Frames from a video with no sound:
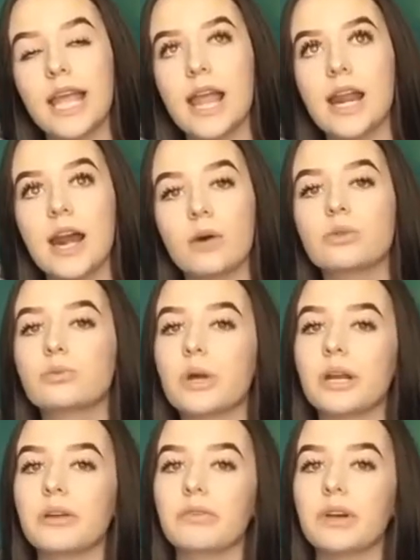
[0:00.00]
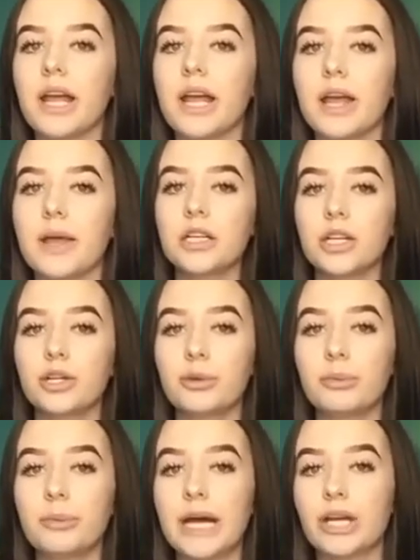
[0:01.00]
And I was waiting for him. A
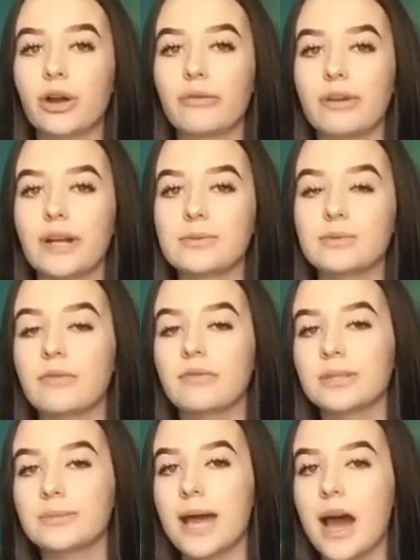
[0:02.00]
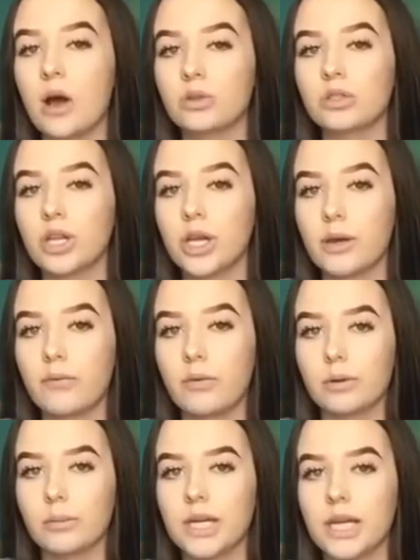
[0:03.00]
group of my girlfriends went over to my house looking
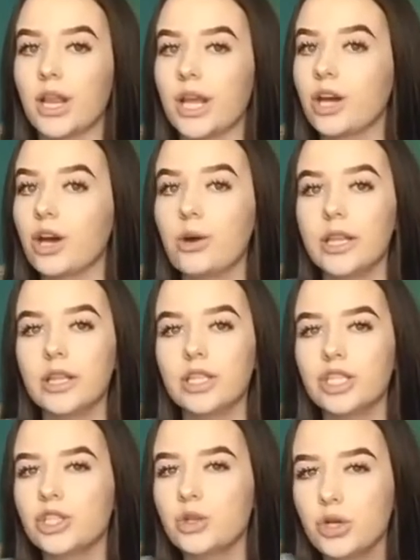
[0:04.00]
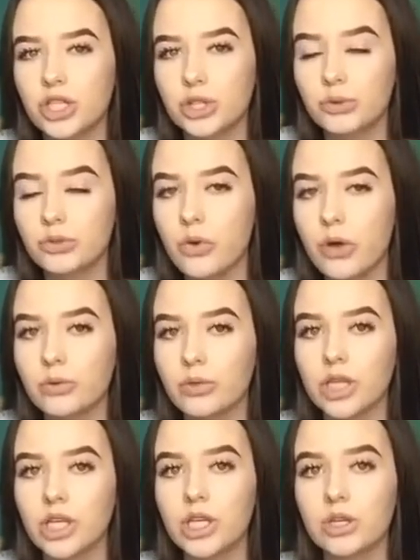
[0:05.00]
for me. Like, oh, she told us she was going
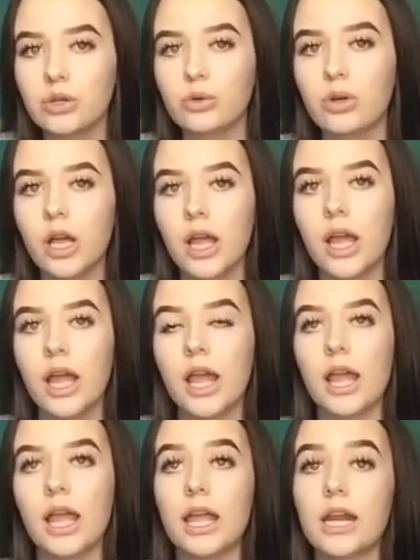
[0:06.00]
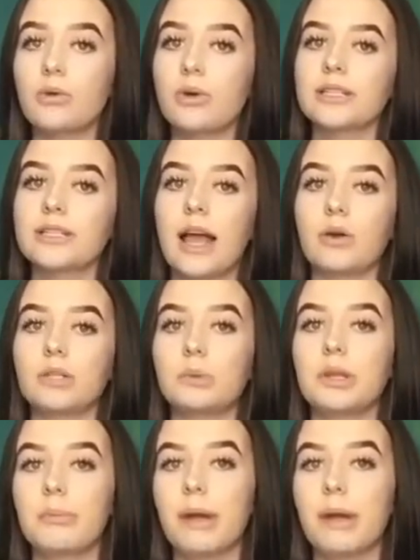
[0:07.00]
with you. Anyways, I was with